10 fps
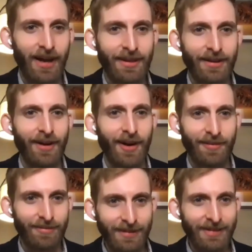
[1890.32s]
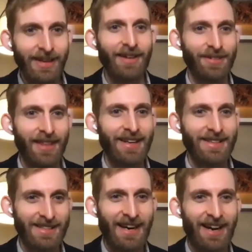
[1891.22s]
I think, left that
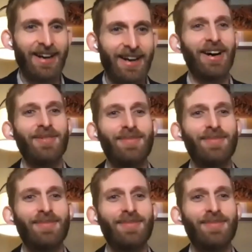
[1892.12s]
scenario